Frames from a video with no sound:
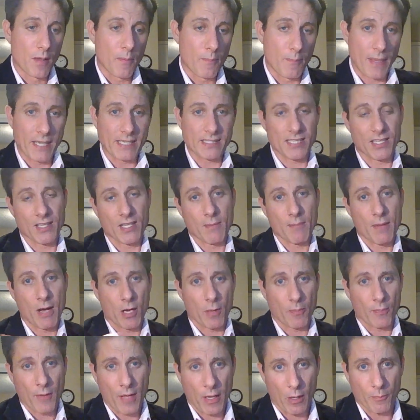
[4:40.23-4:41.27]
Based on the amount
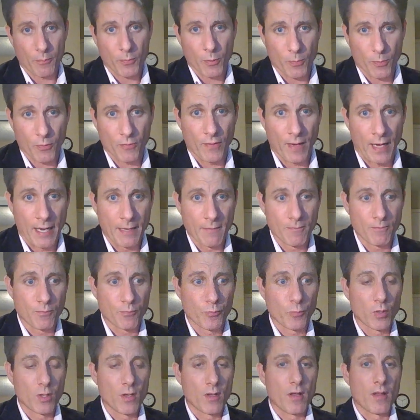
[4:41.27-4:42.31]
of help you provide,
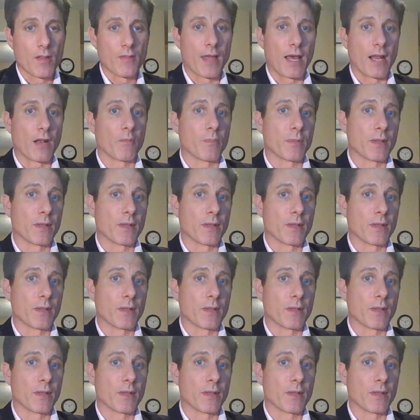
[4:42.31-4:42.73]
that'll